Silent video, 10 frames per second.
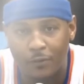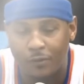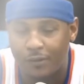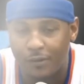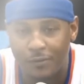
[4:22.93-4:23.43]

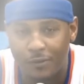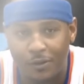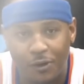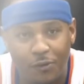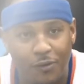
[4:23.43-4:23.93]
I
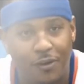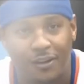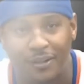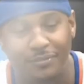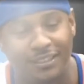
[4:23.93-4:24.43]
mean,
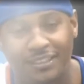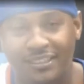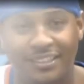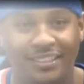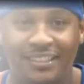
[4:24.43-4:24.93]
overall,
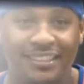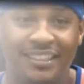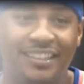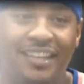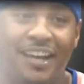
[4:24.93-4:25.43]

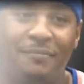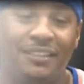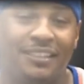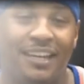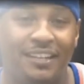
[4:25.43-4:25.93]
I'm
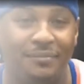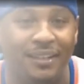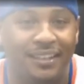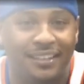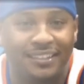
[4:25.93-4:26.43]
excited,
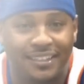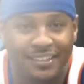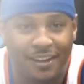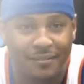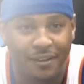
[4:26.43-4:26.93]

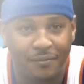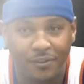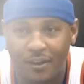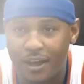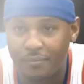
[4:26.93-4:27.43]
man. I
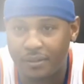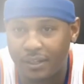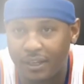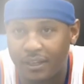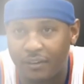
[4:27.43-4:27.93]
feel happy
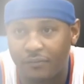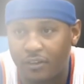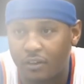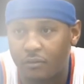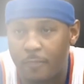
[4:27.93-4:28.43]
again. I
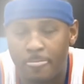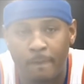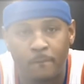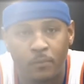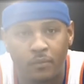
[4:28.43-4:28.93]
feel
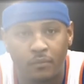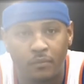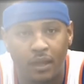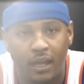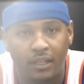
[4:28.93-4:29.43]

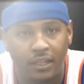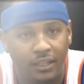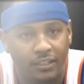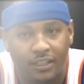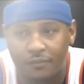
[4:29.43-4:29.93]
at
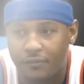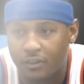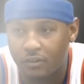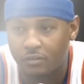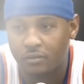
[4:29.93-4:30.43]
ease. I
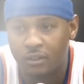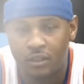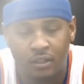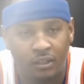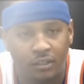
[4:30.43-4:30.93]
feel,
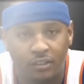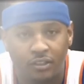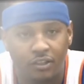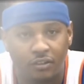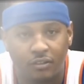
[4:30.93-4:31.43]

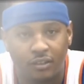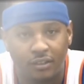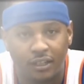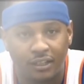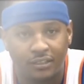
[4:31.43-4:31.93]
you know,
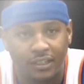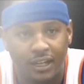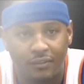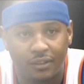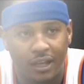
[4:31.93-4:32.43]
like I said,
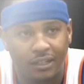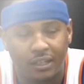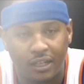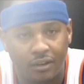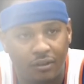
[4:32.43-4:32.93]
I have a lot of
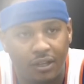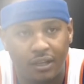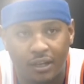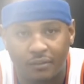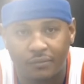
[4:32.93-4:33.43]

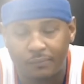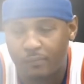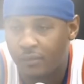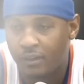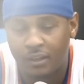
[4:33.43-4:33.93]
clarity, and
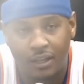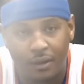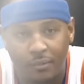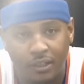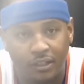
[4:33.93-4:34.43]

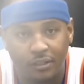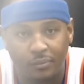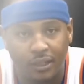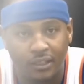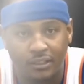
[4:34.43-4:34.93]
I'm in a
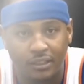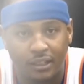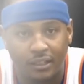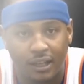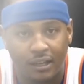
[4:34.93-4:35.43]
good place, and
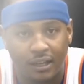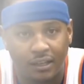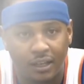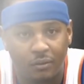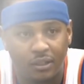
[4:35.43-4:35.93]
I
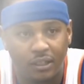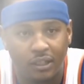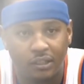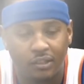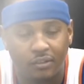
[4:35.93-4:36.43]
can't wait to
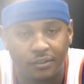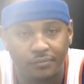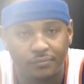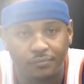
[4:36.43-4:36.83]
get it going.